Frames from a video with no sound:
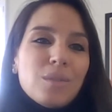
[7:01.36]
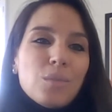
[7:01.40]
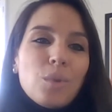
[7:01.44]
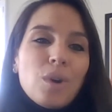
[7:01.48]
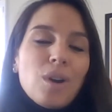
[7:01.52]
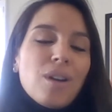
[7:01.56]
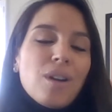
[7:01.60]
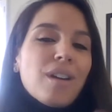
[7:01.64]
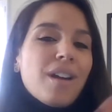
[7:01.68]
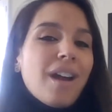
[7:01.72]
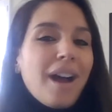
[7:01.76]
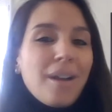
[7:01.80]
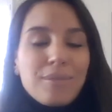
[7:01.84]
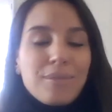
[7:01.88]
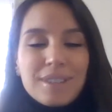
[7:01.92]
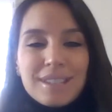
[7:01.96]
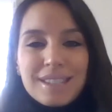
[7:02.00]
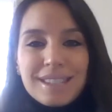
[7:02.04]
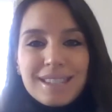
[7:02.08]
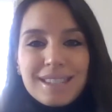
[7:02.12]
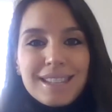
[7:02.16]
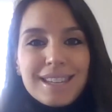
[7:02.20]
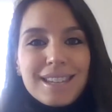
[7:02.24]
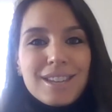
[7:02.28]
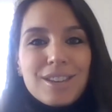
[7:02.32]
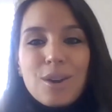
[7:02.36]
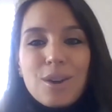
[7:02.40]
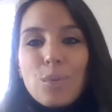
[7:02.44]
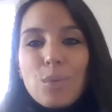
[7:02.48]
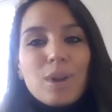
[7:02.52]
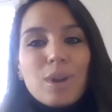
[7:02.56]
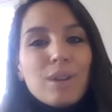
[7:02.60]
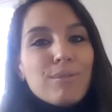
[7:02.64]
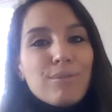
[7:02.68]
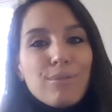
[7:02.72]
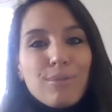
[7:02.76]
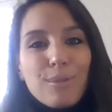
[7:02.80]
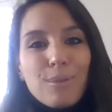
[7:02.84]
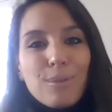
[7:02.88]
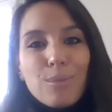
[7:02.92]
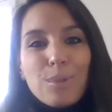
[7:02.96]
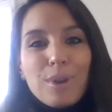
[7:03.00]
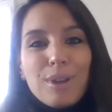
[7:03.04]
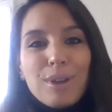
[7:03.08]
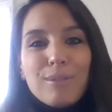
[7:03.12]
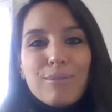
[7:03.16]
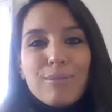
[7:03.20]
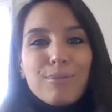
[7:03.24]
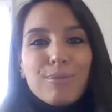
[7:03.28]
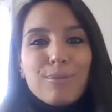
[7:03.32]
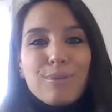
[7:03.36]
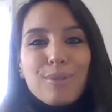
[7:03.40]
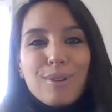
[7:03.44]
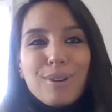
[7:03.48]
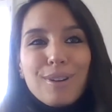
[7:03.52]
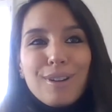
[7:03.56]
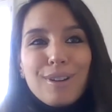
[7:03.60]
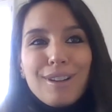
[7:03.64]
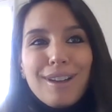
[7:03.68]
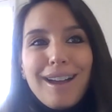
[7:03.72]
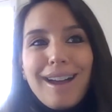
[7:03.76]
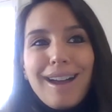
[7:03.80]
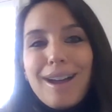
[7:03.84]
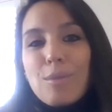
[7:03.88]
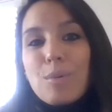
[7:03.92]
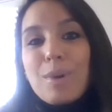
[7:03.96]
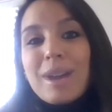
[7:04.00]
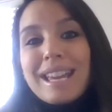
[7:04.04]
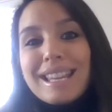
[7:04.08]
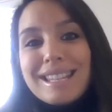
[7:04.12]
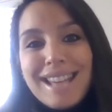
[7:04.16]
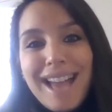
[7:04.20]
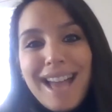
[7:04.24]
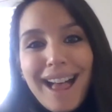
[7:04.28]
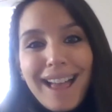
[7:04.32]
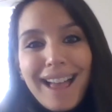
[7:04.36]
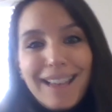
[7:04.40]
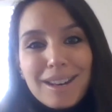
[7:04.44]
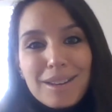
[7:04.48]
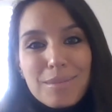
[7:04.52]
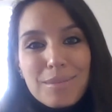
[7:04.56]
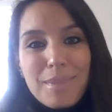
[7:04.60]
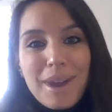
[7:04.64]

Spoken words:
we're obviously, you know, we Italian